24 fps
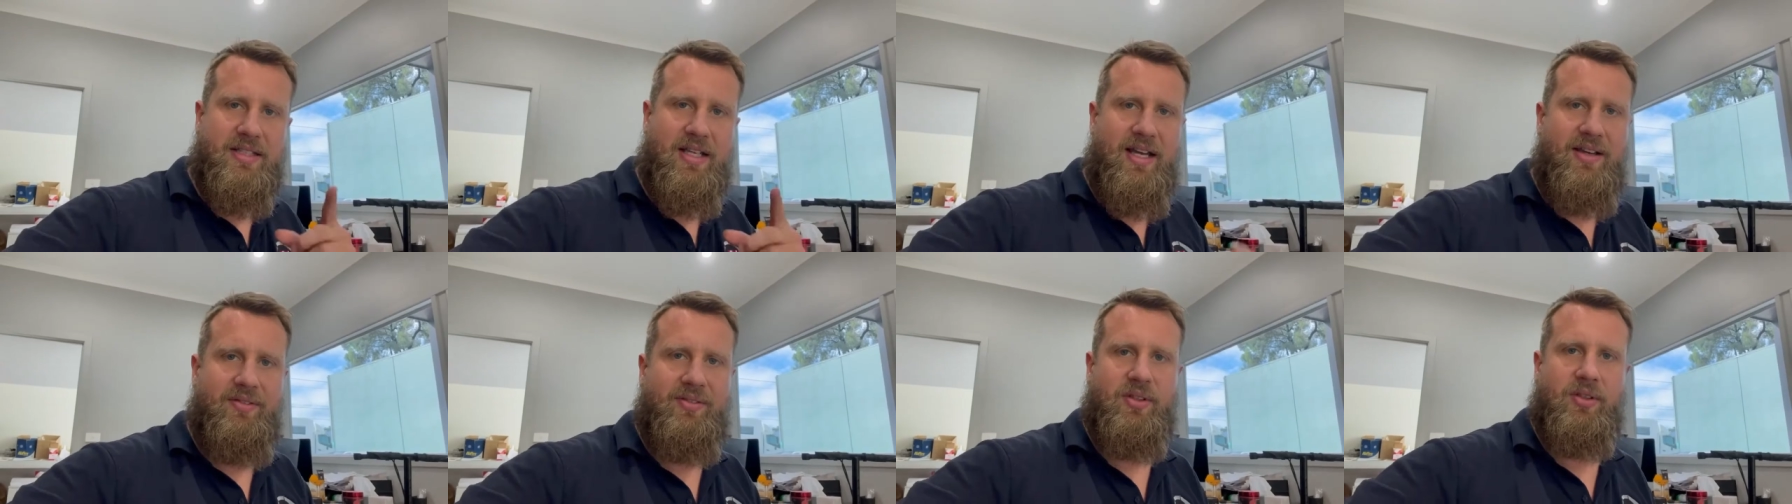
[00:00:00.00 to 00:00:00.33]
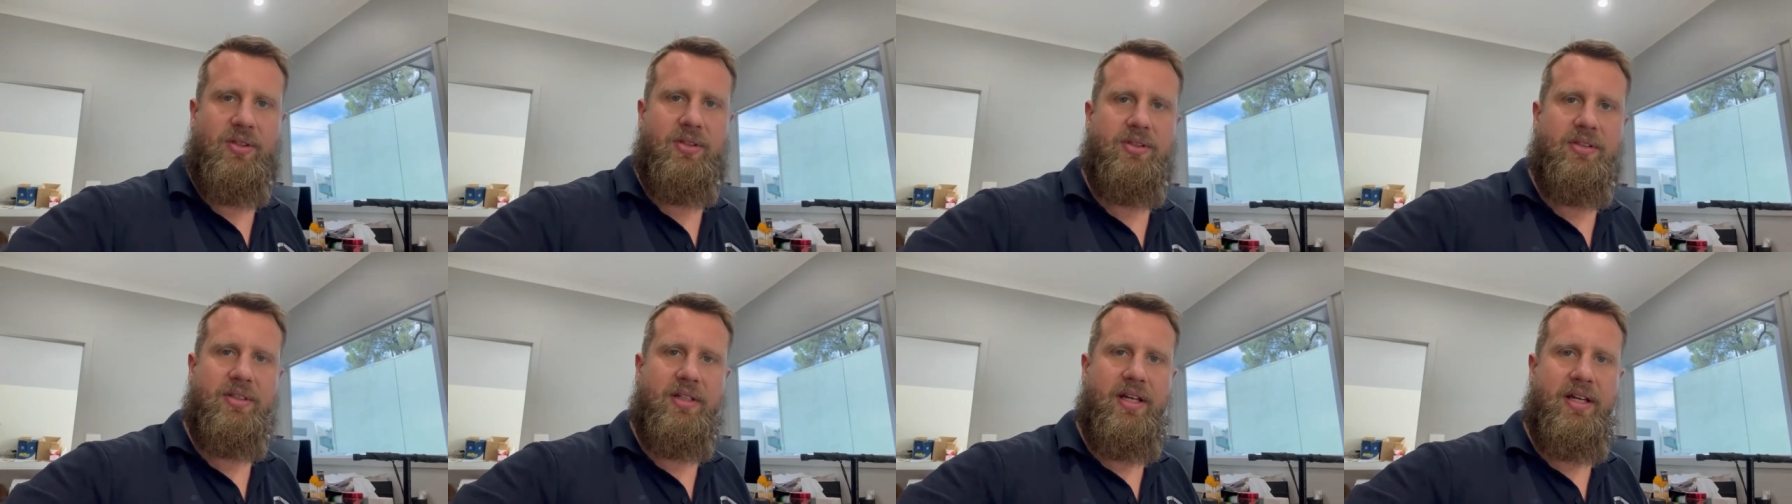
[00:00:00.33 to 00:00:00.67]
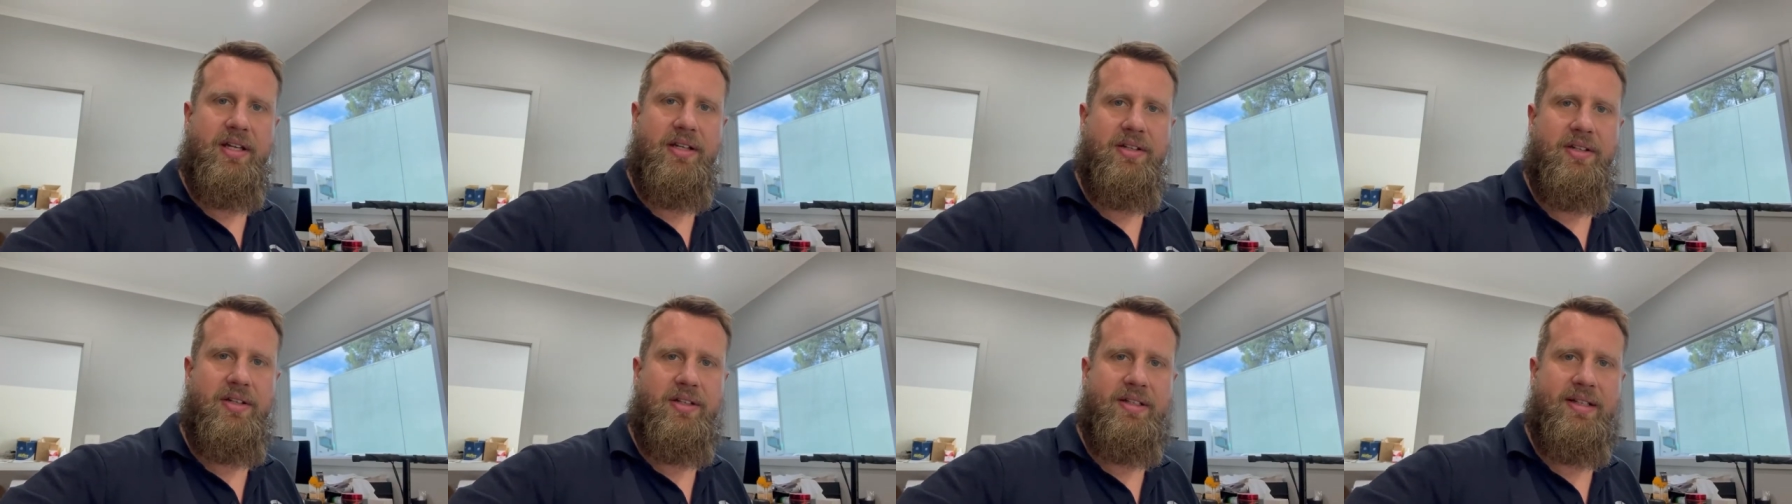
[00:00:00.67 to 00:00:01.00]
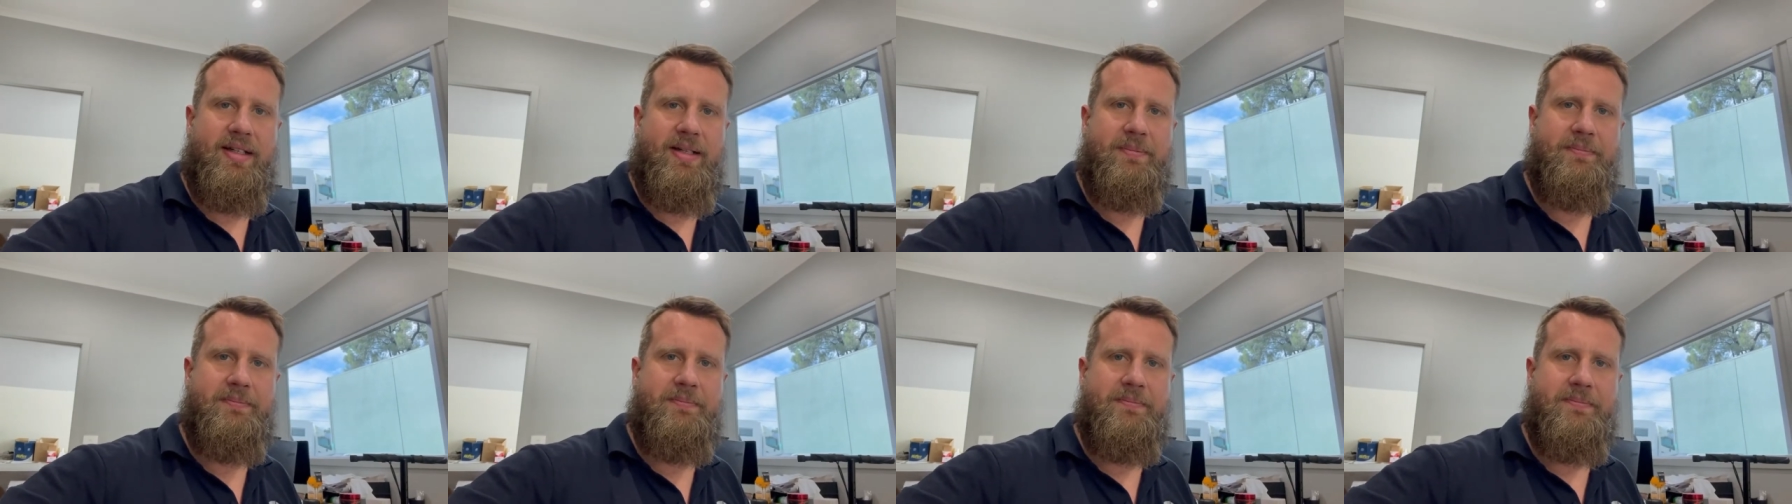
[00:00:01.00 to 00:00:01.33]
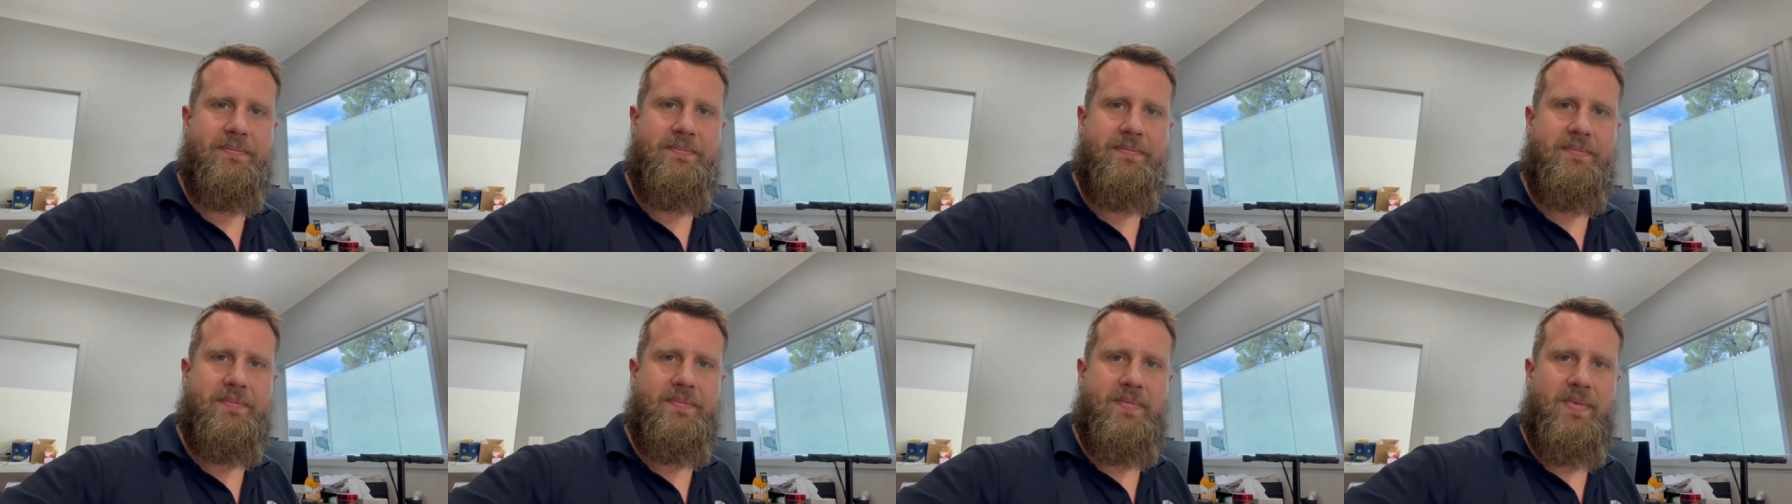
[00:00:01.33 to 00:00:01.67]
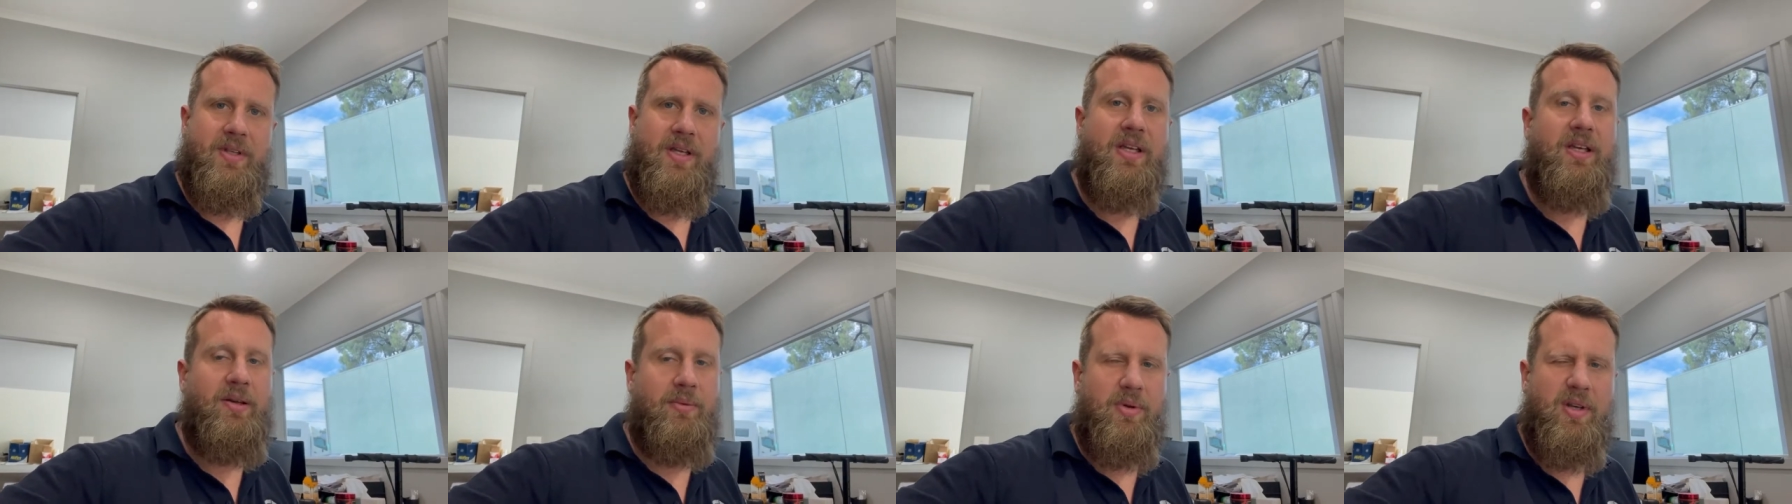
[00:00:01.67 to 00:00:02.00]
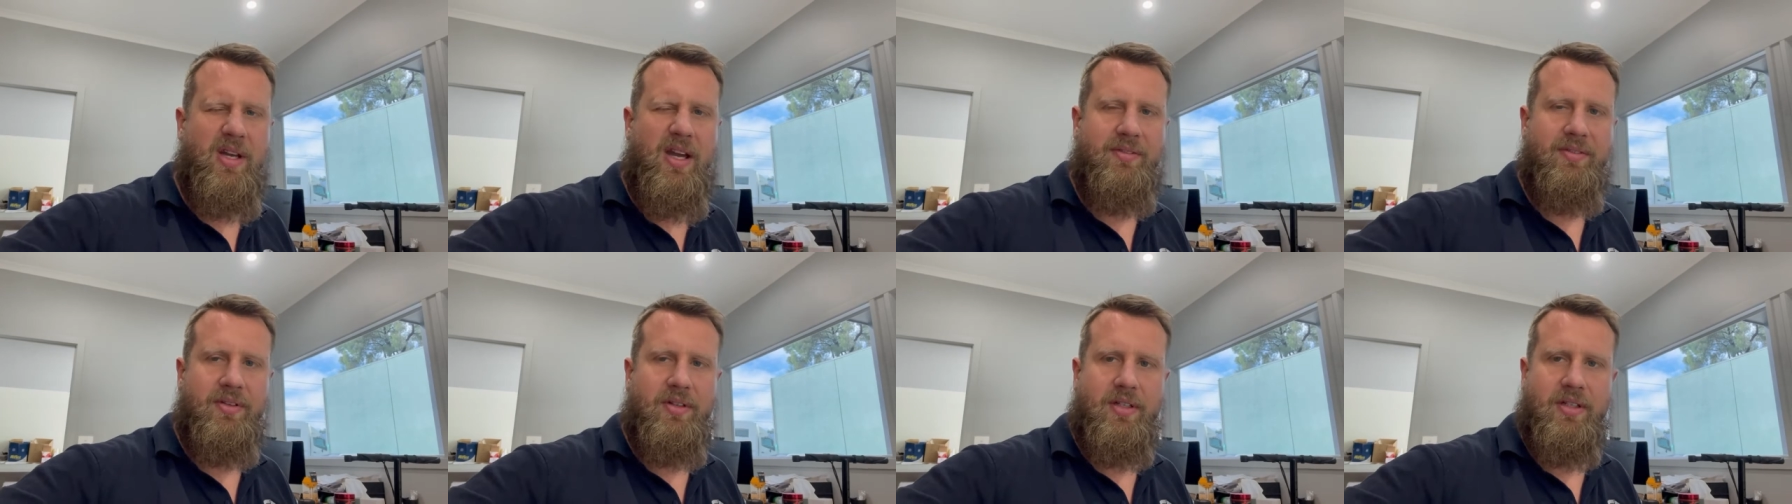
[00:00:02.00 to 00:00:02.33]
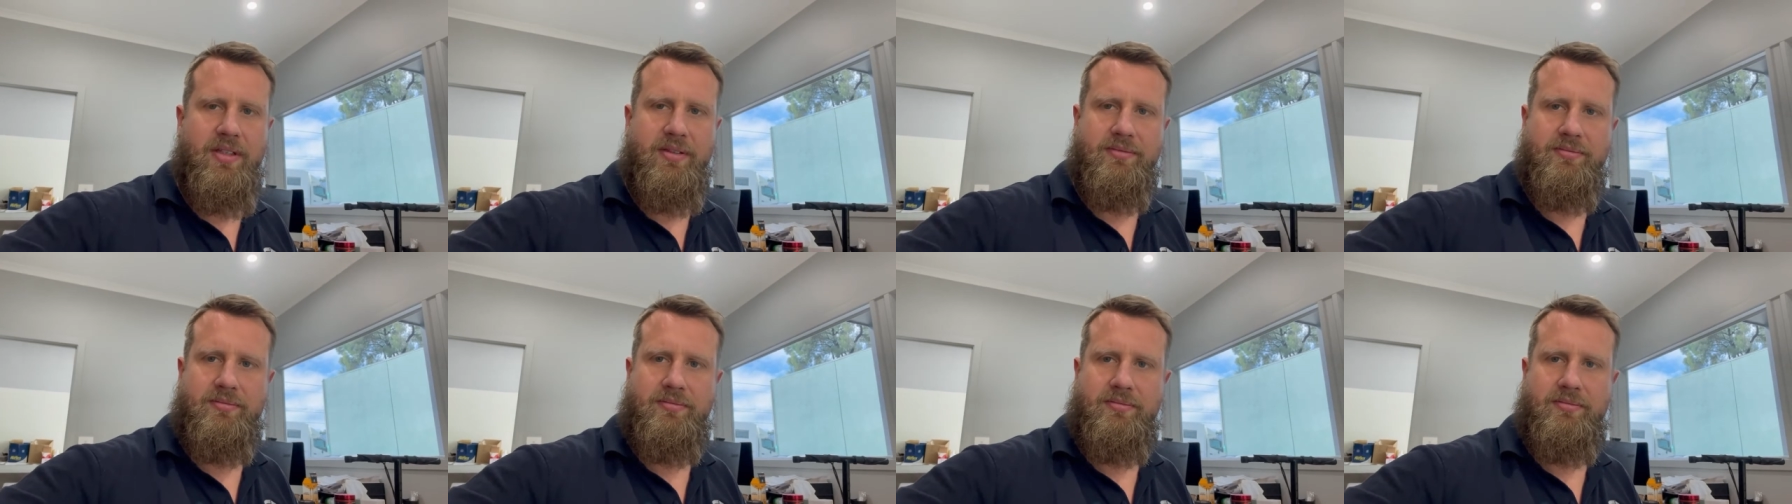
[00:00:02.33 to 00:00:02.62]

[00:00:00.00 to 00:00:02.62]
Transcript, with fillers: have a look and I'll, um, yeah, we'll go have a look at it.